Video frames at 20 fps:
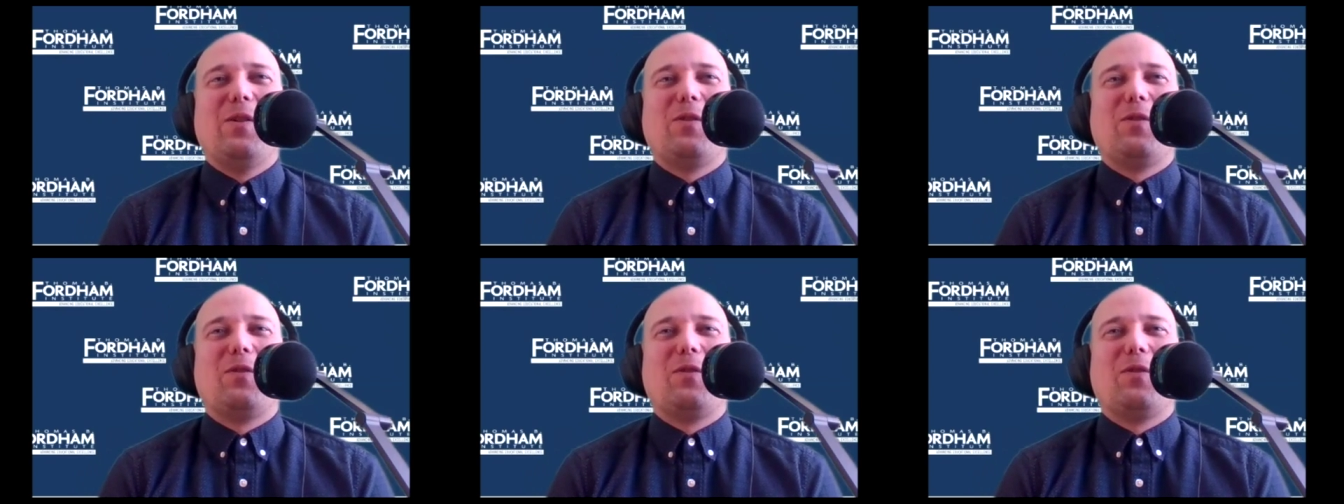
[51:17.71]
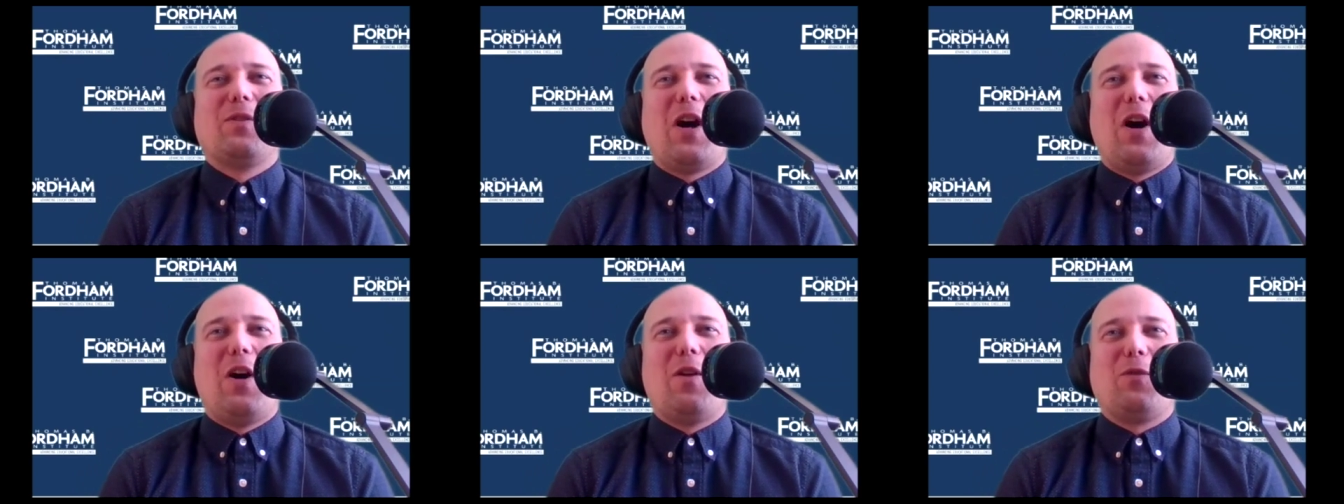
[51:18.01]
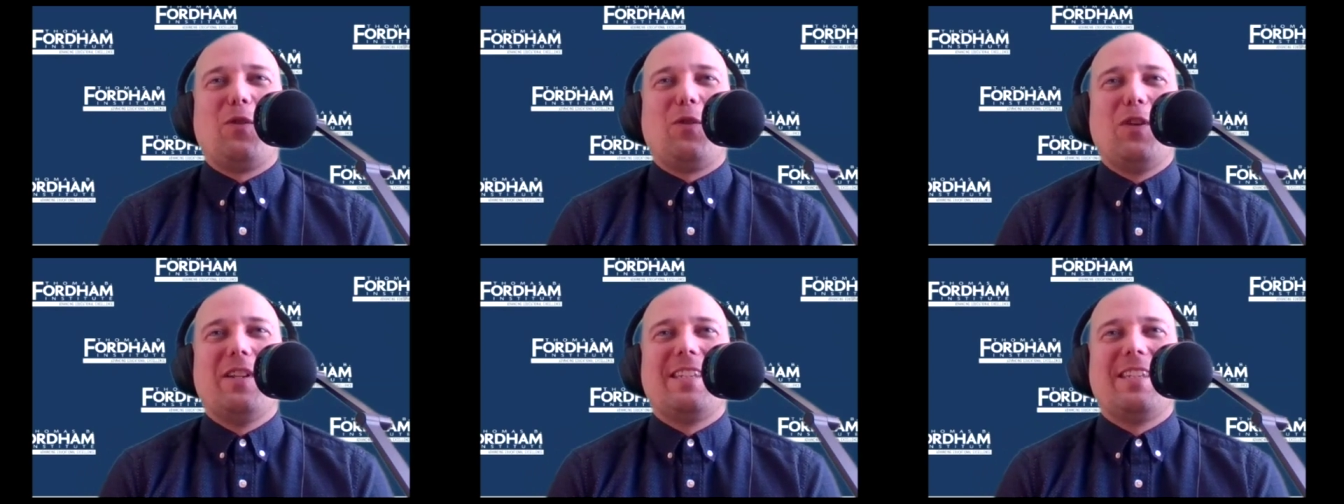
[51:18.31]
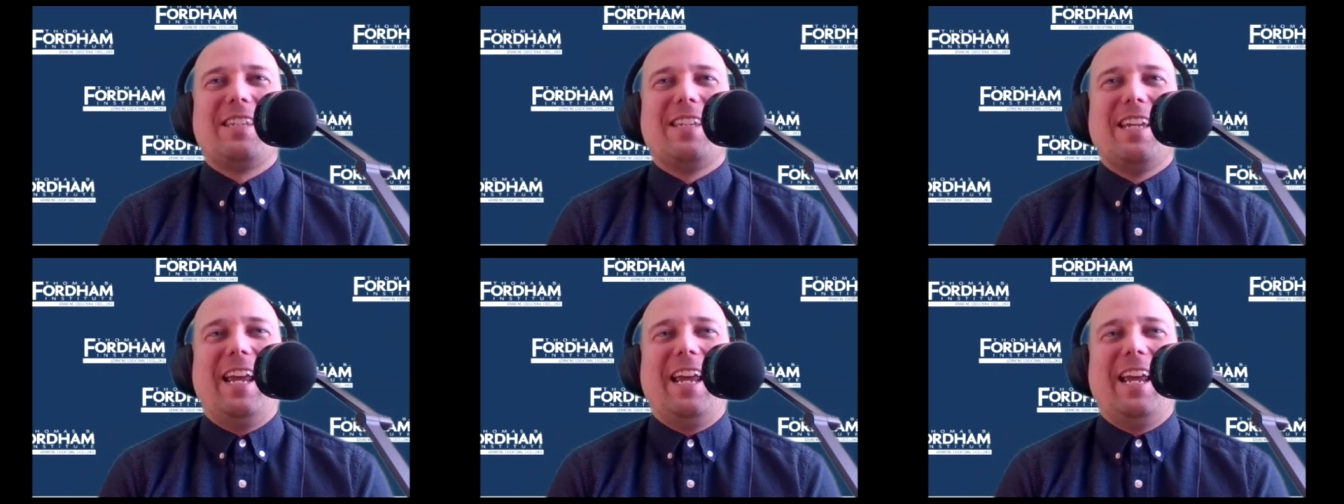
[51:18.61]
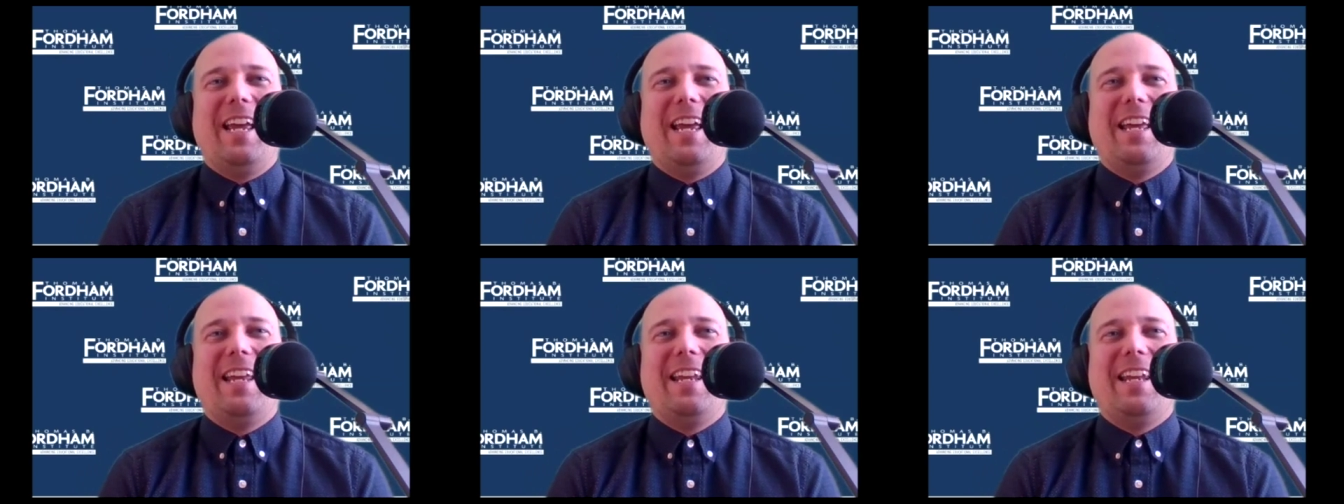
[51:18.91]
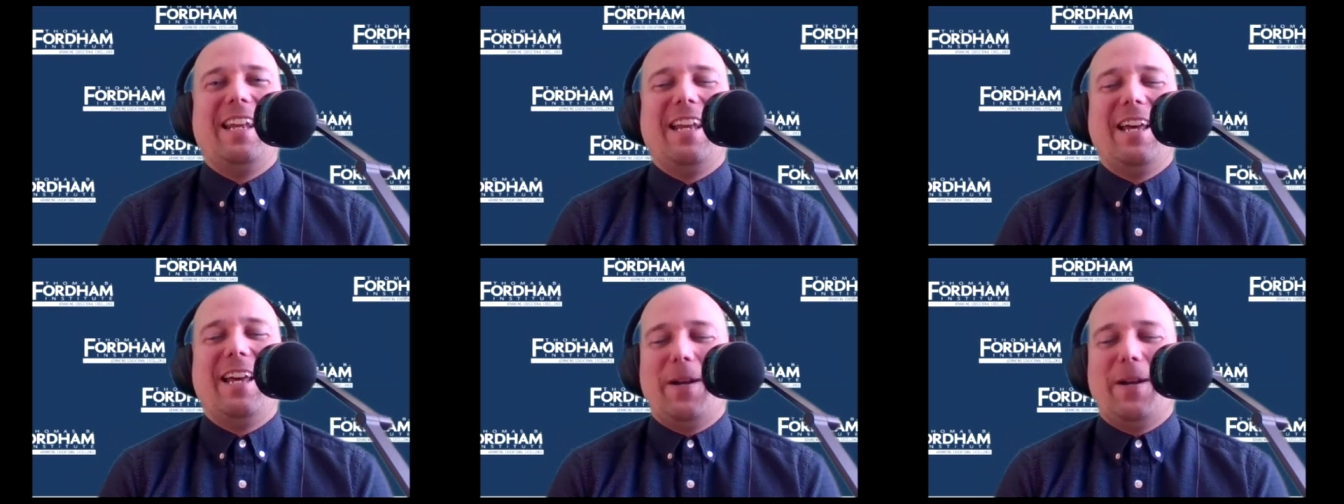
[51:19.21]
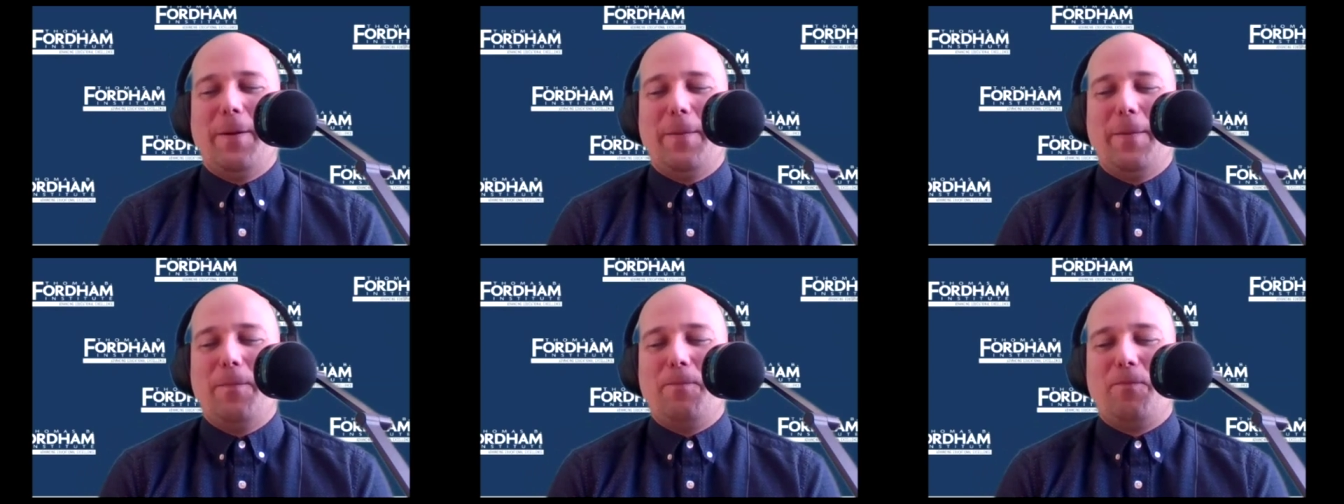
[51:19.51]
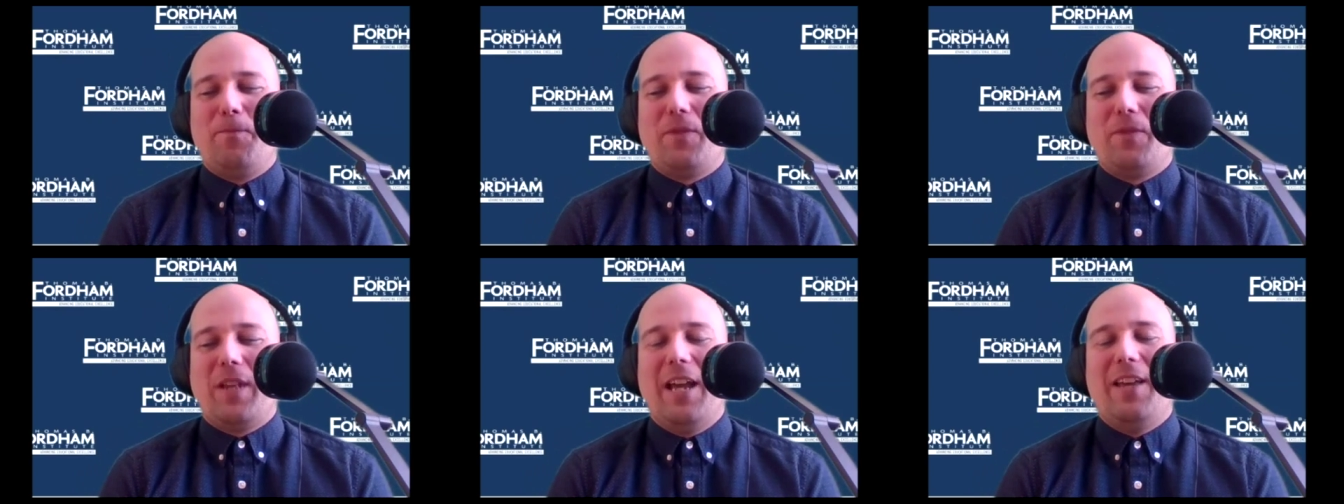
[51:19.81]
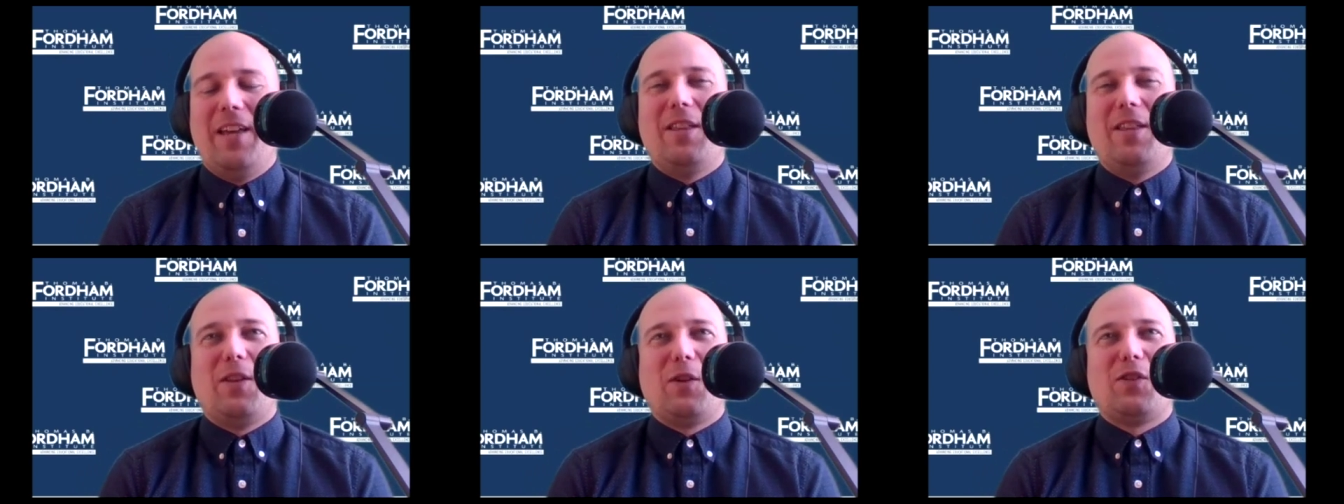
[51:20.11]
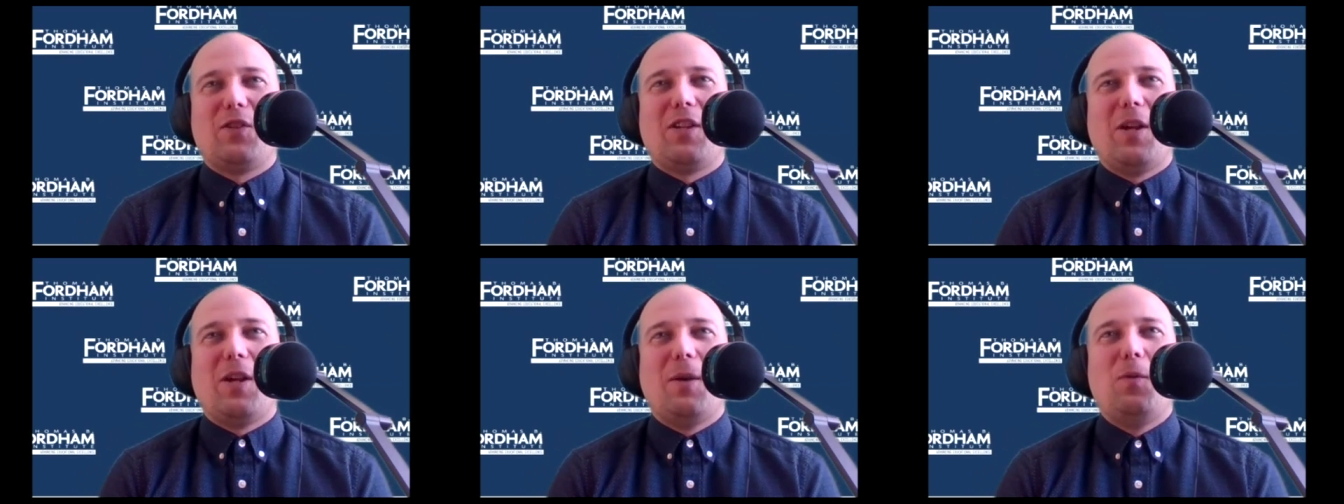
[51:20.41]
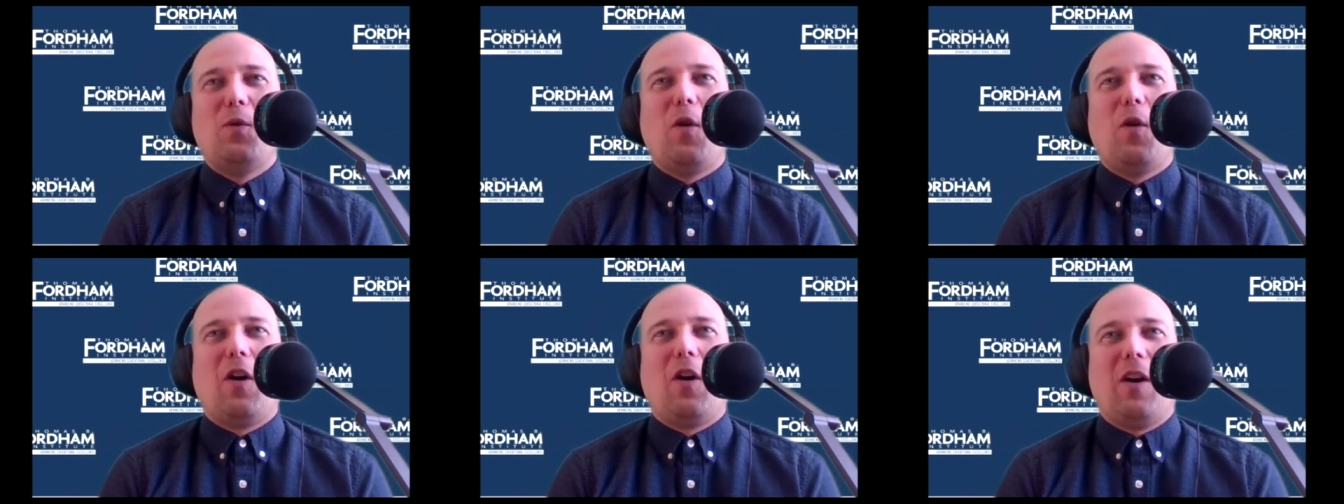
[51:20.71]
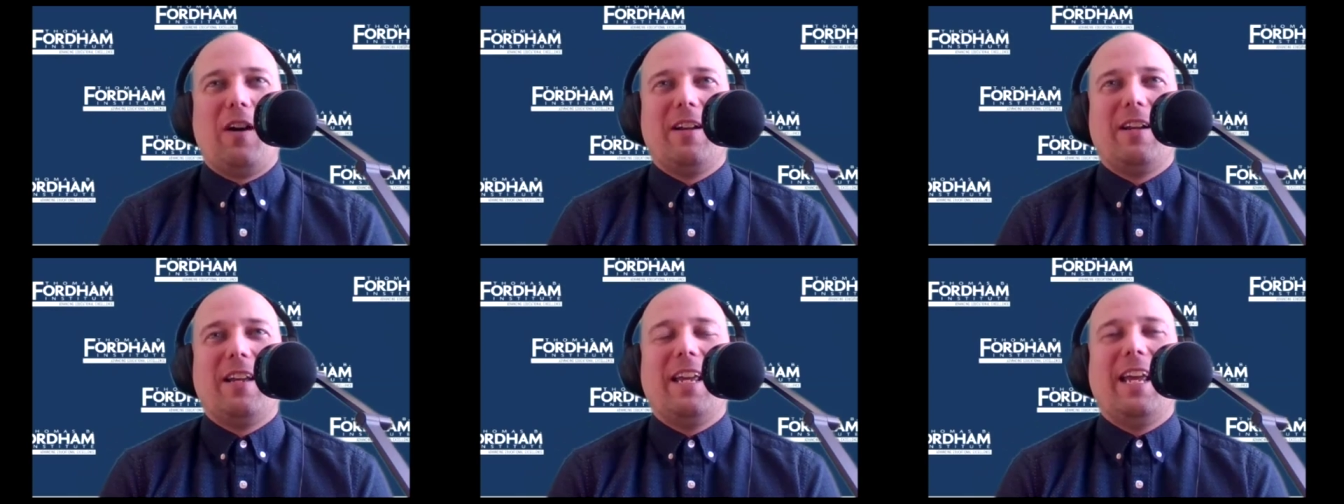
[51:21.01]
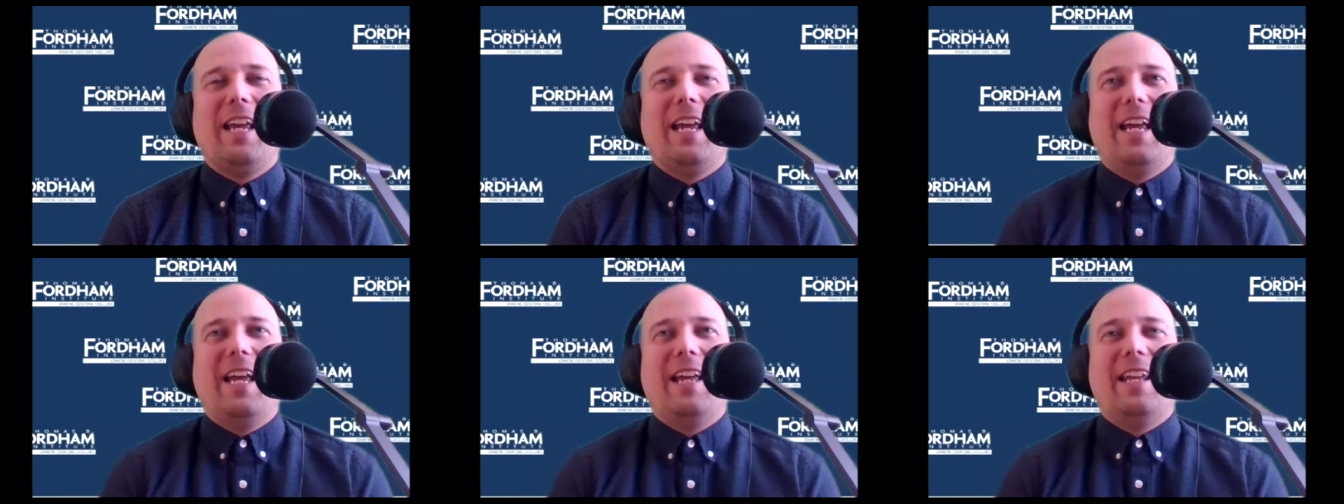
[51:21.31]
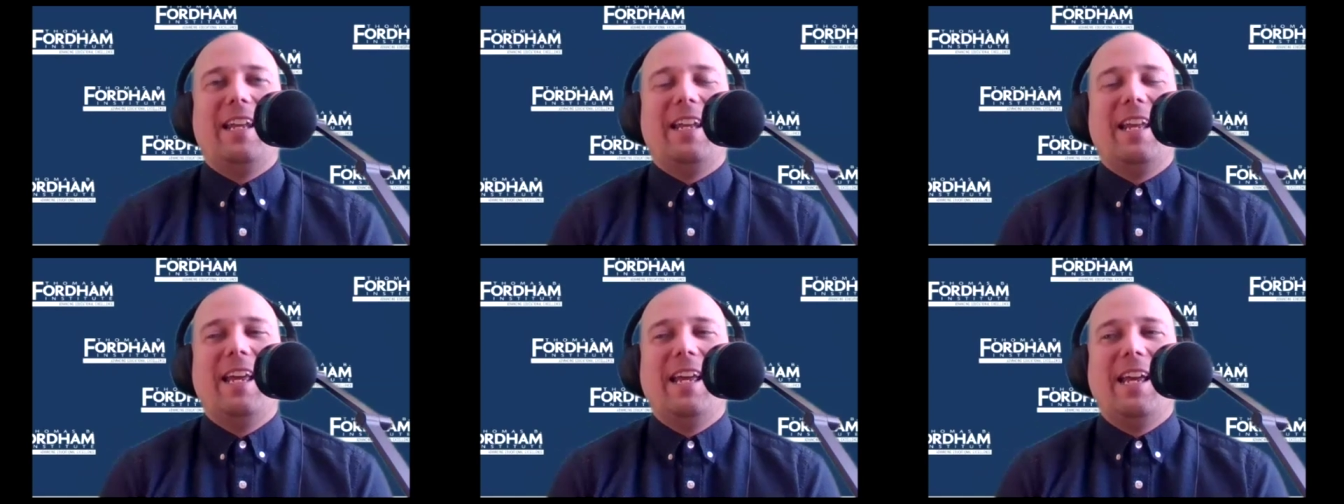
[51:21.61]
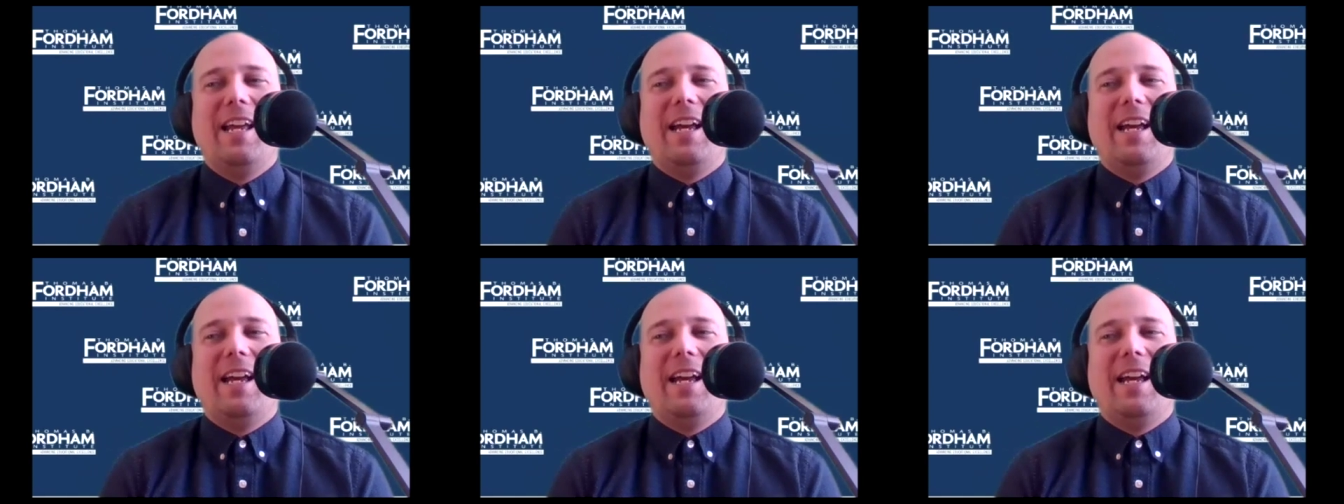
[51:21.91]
conference, and then there's some who aren't, and